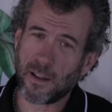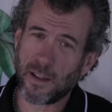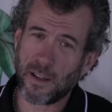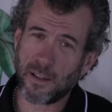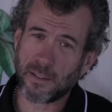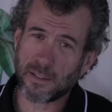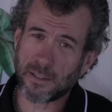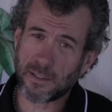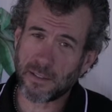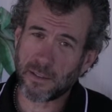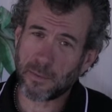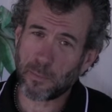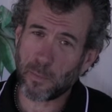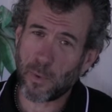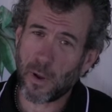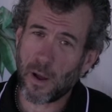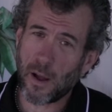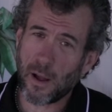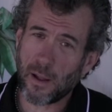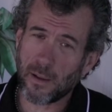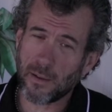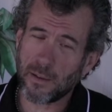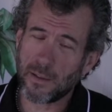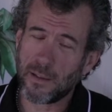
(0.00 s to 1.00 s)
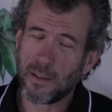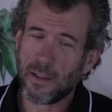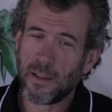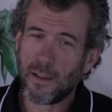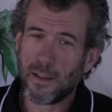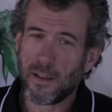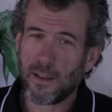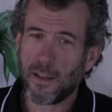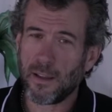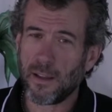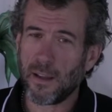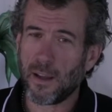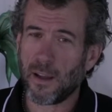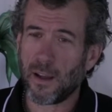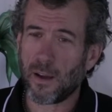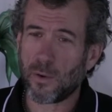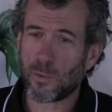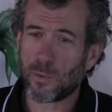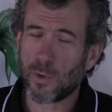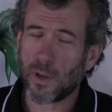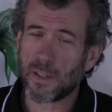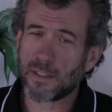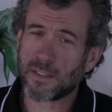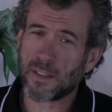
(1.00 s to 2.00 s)
Instant Pot
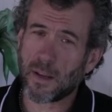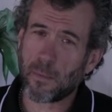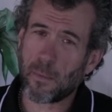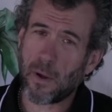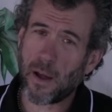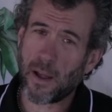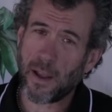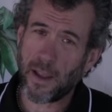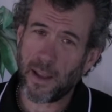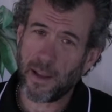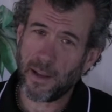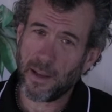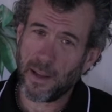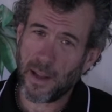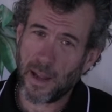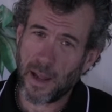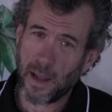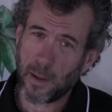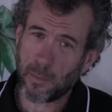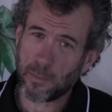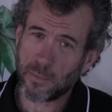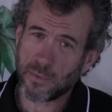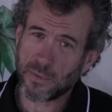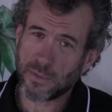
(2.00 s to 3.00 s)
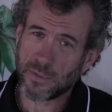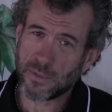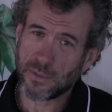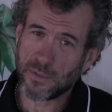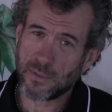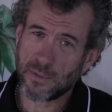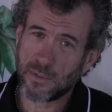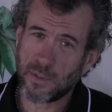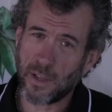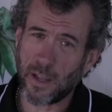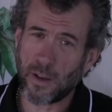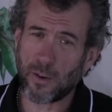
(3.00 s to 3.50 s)
runs at about 80 amps.